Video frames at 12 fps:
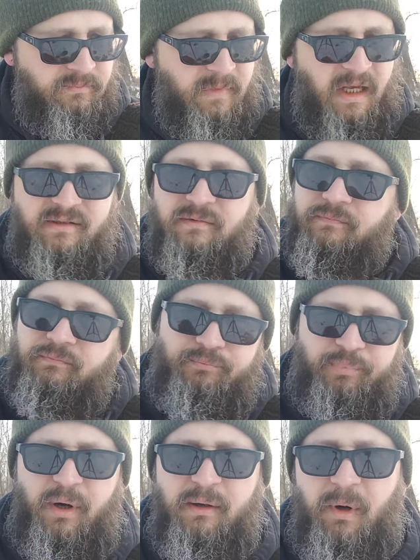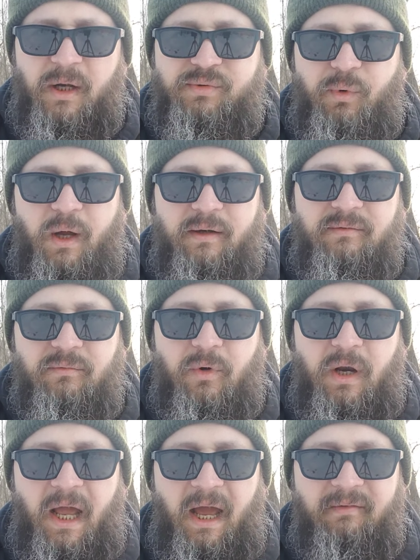that's pretty much what
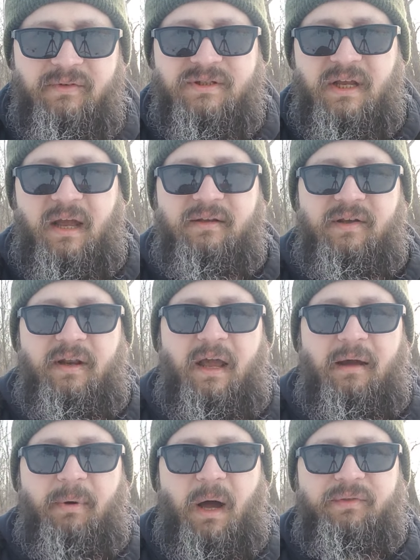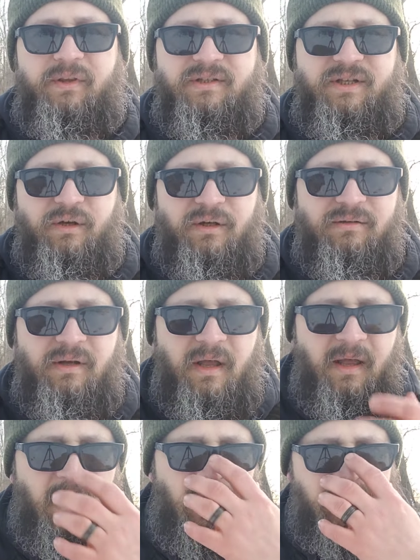I have to say today about this. You could
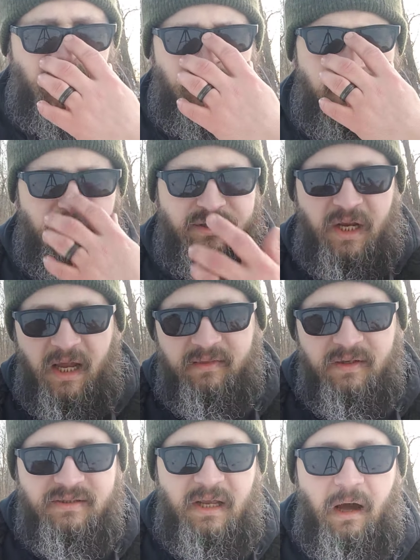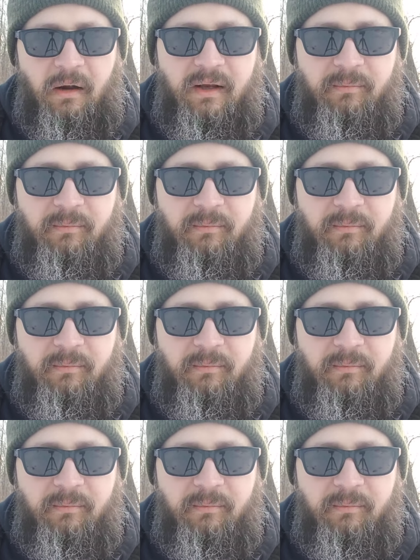check this out at